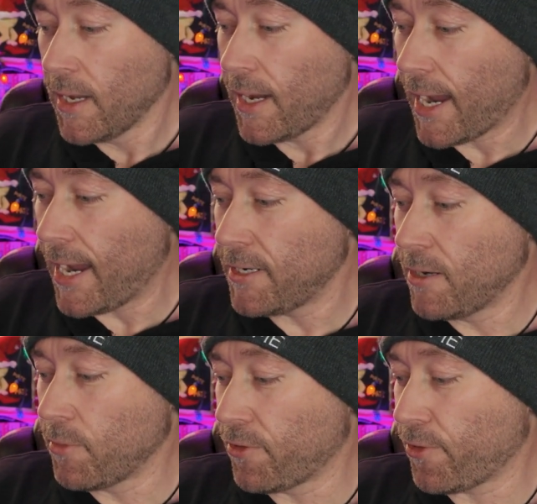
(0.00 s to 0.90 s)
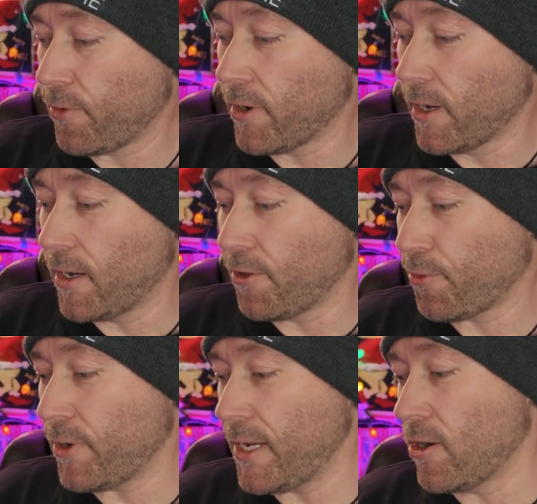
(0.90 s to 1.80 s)
At number
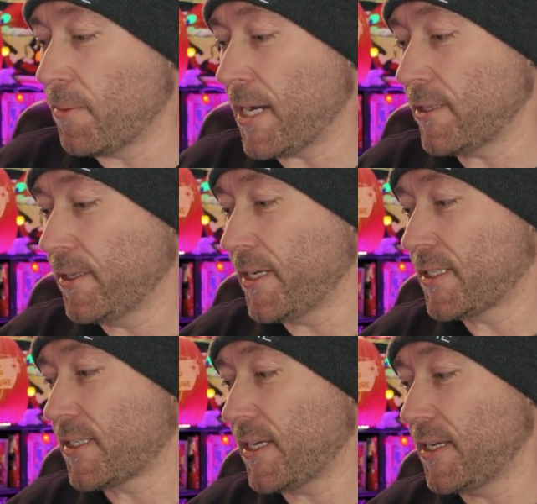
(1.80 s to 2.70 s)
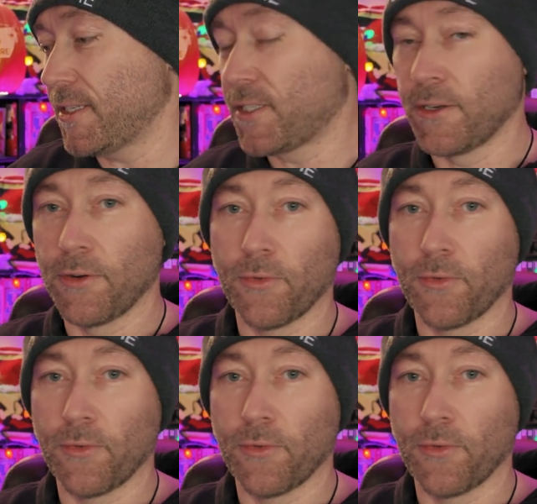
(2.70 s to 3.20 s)
3 on my list is